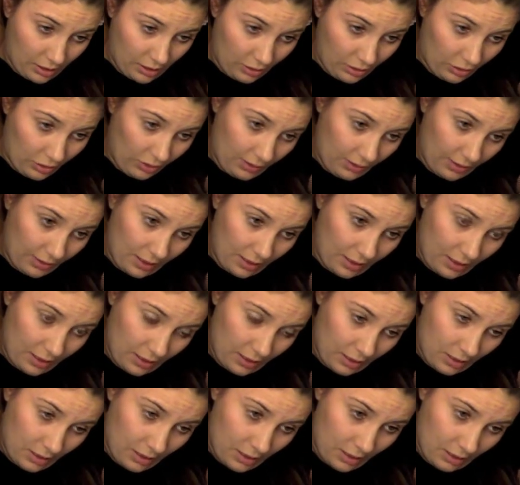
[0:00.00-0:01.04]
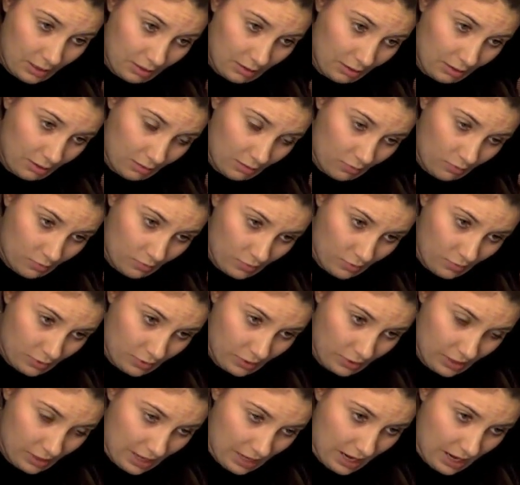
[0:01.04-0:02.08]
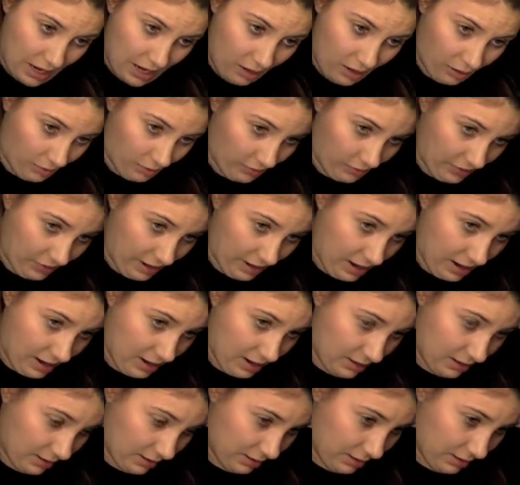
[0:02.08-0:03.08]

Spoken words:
just anchor that.